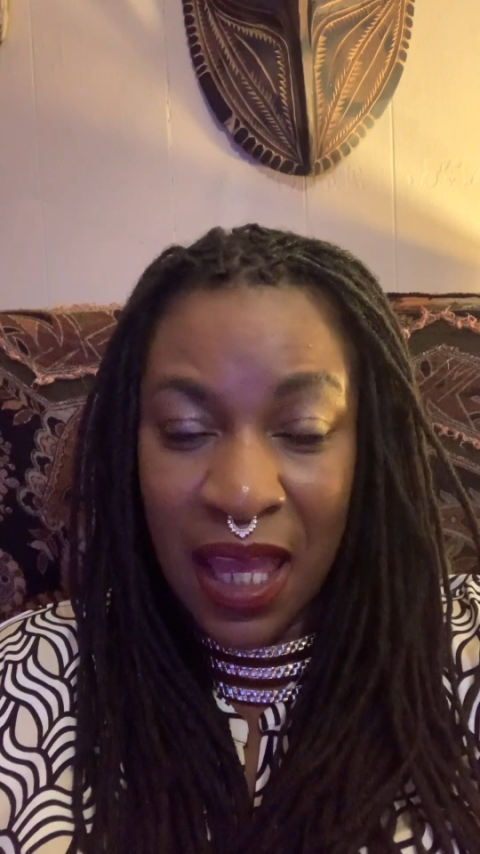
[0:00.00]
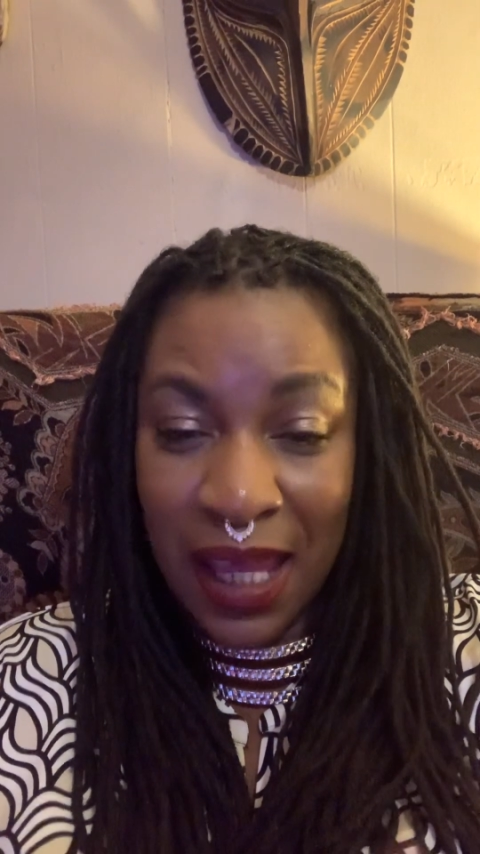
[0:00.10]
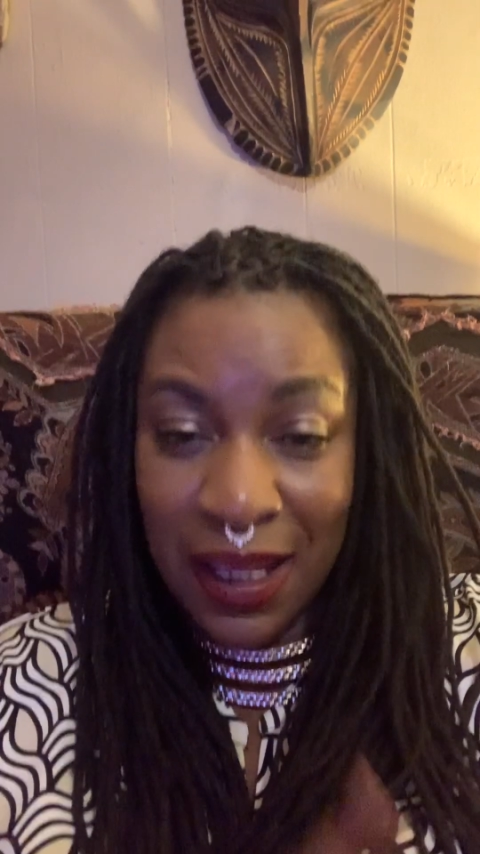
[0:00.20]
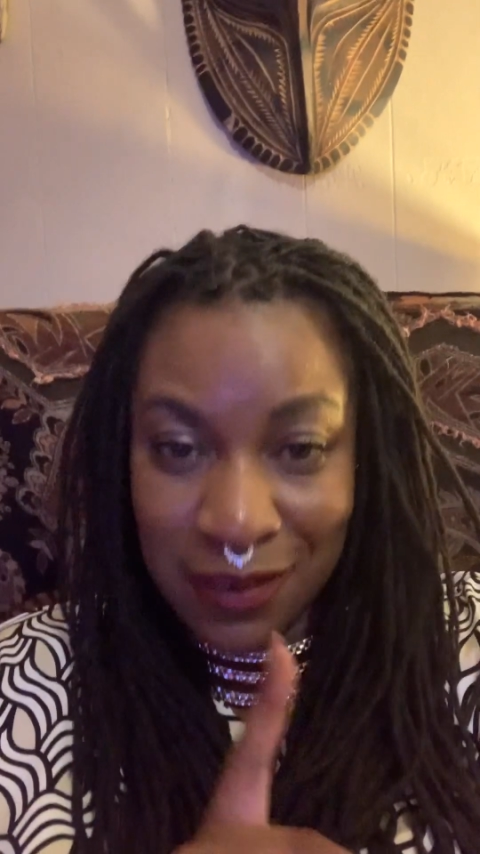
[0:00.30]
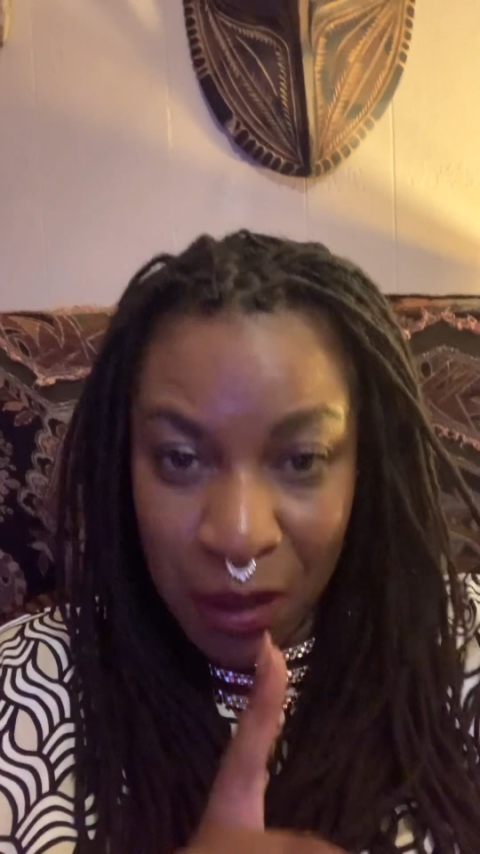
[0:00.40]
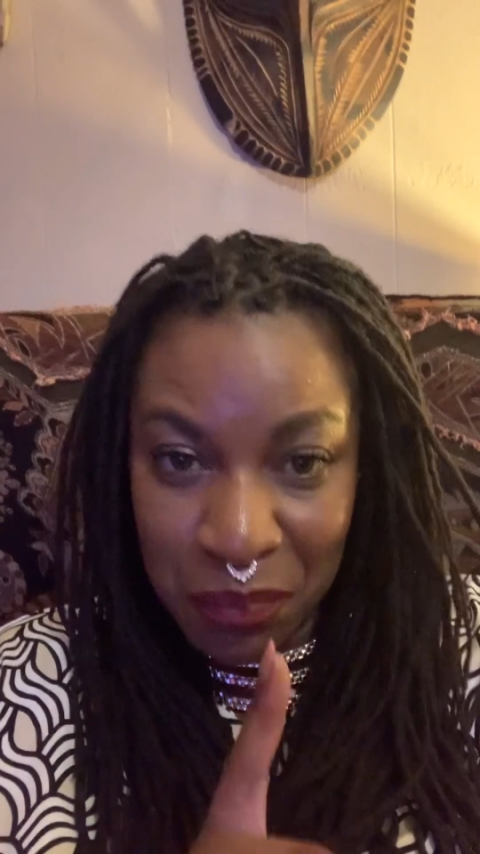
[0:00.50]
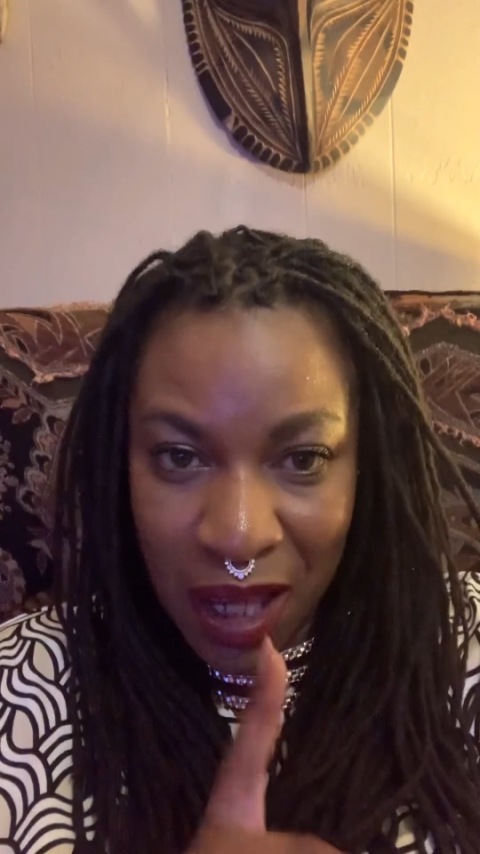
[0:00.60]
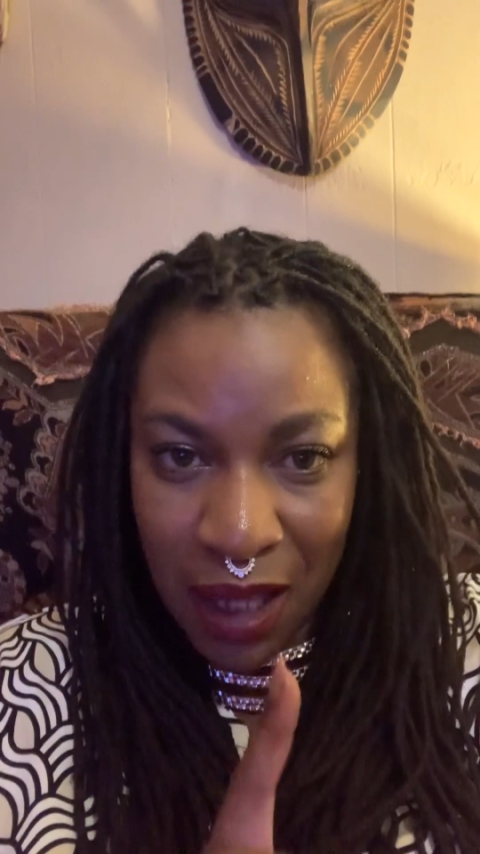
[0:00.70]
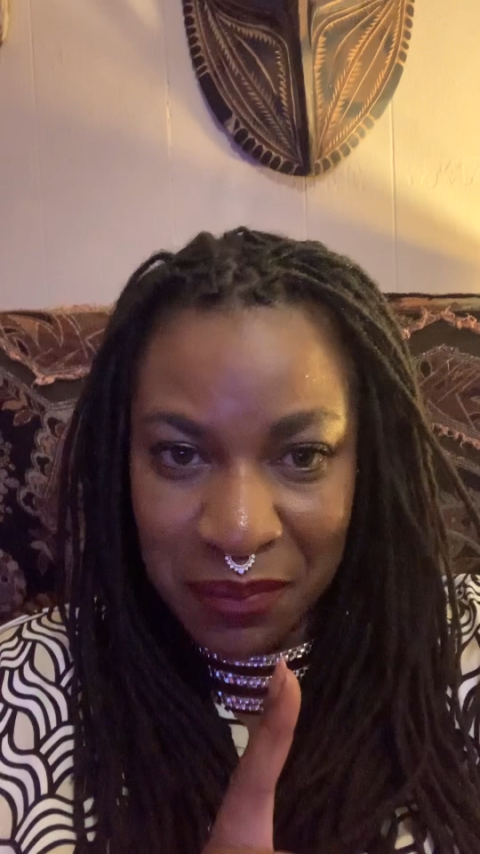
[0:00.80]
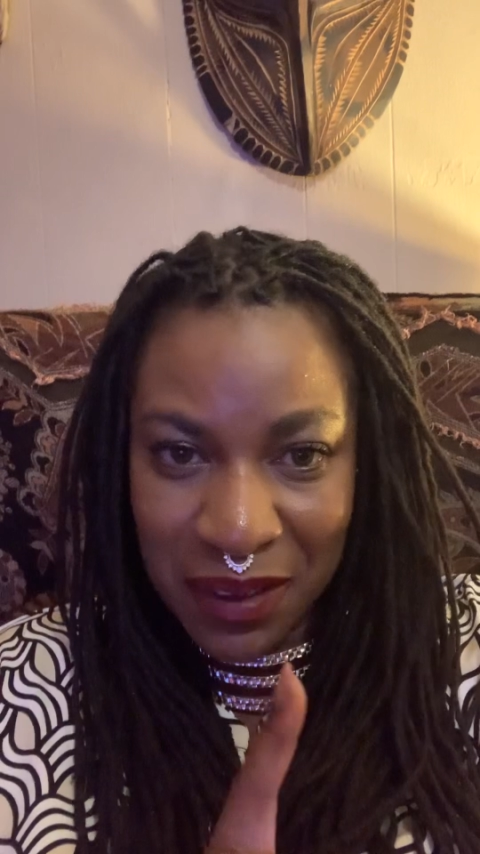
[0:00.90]
And
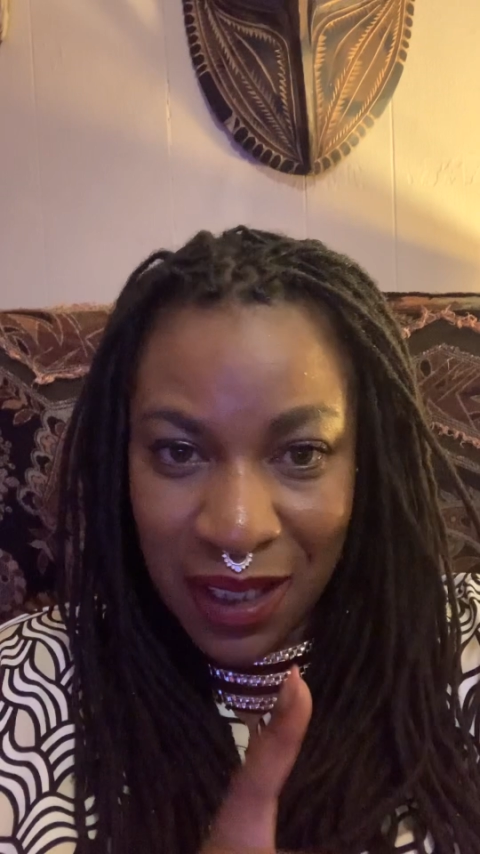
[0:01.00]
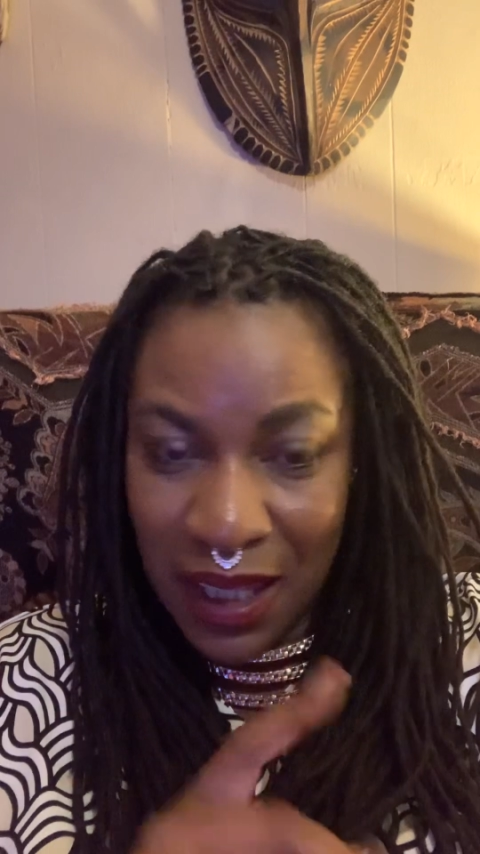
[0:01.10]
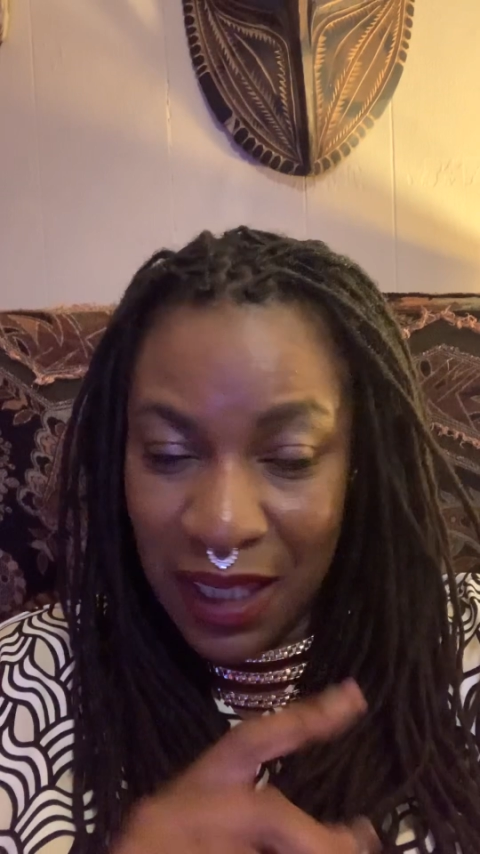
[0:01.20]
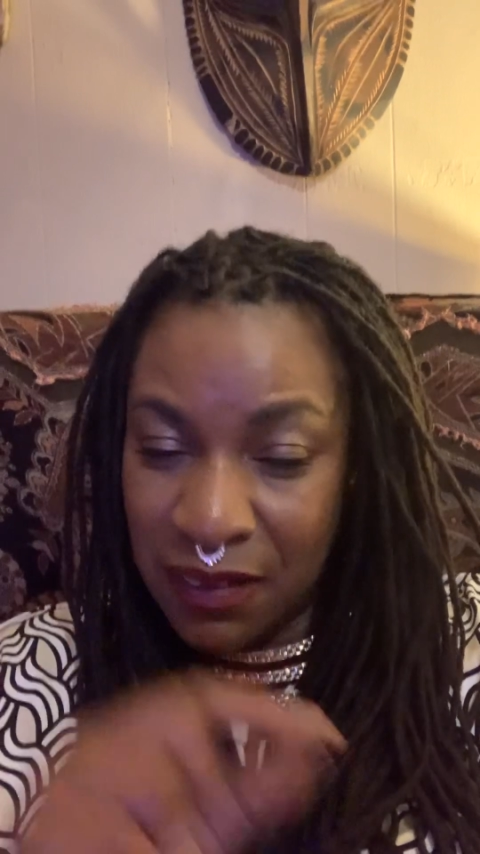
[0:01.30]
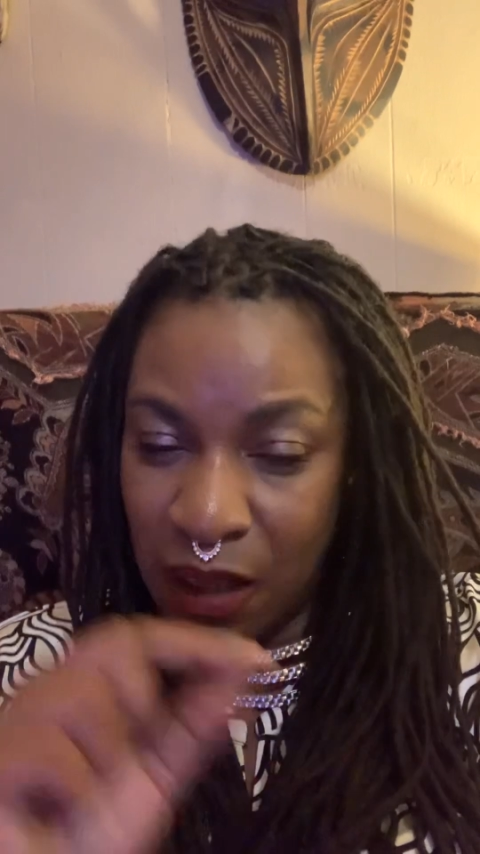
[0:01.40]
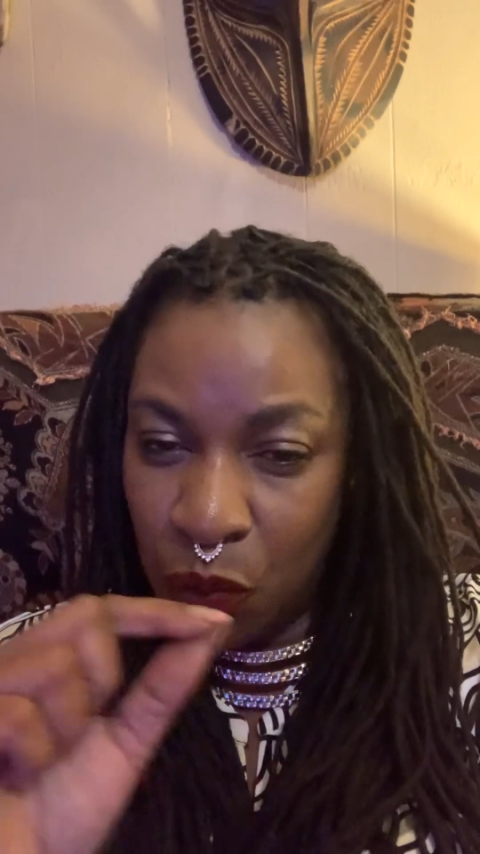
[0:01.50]
sometimes it's that